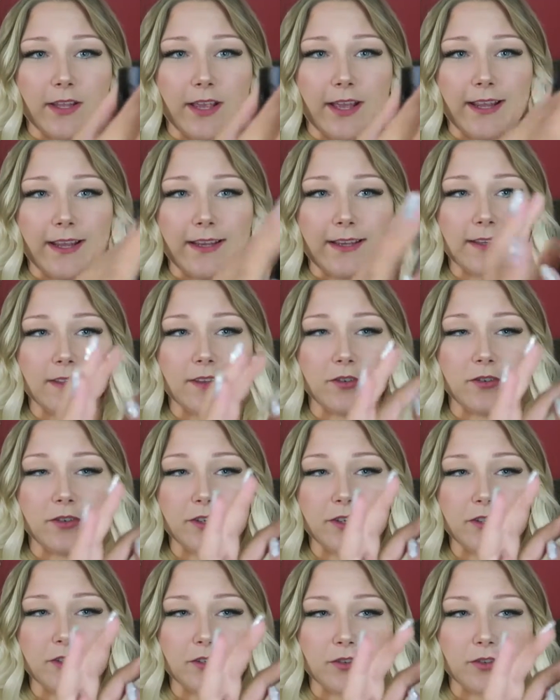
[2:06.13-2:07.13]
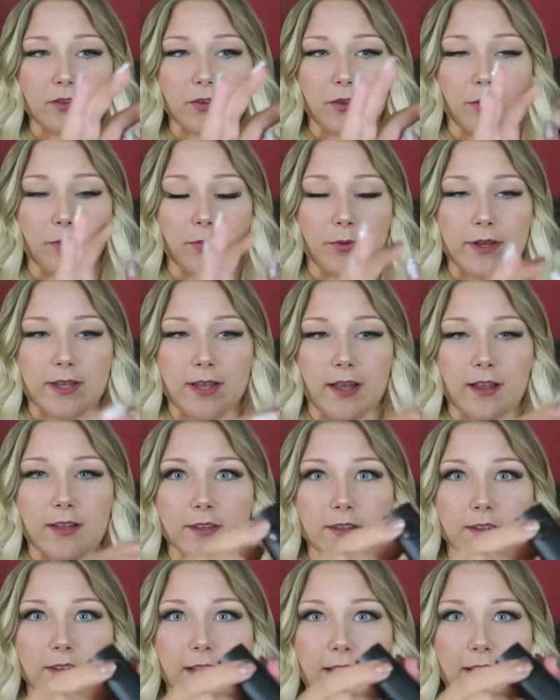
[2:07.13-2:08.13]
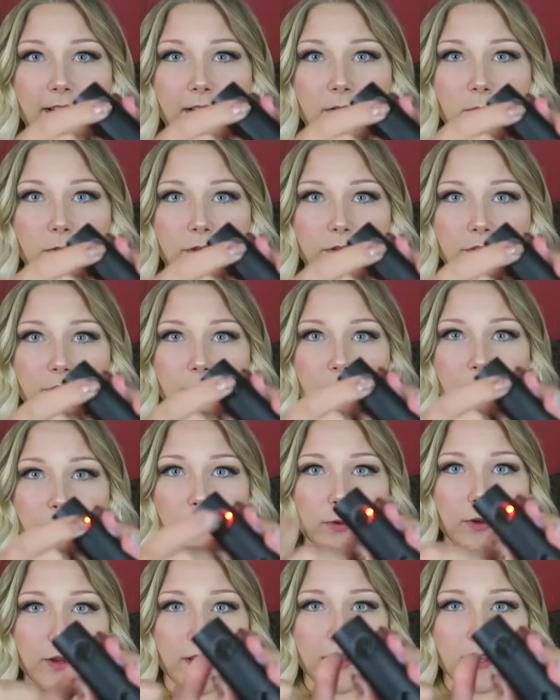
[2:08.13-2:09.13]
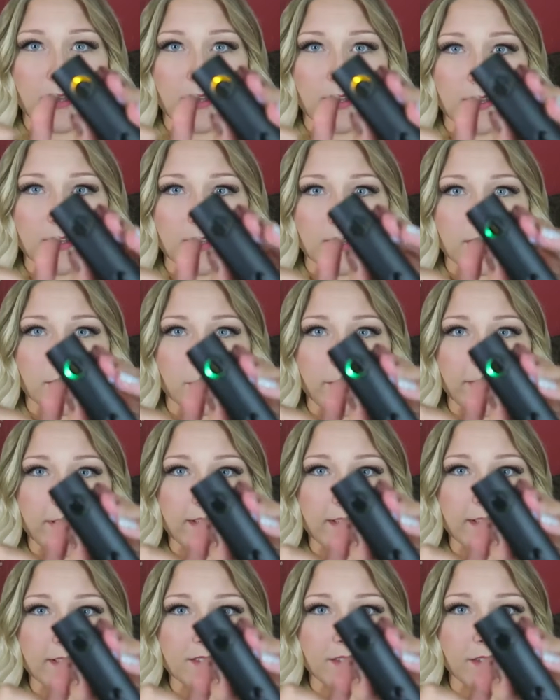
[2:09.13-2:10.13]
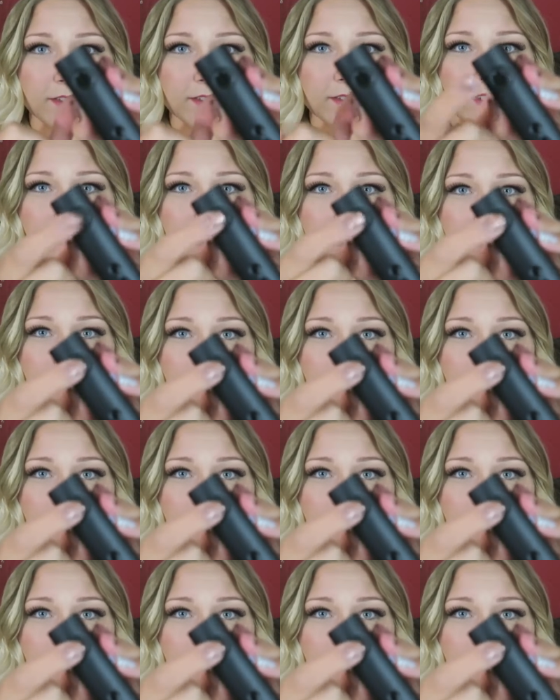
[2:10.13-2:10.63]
light, the traditional 3-colored light. 1, 2, 3. 3 clicks turns it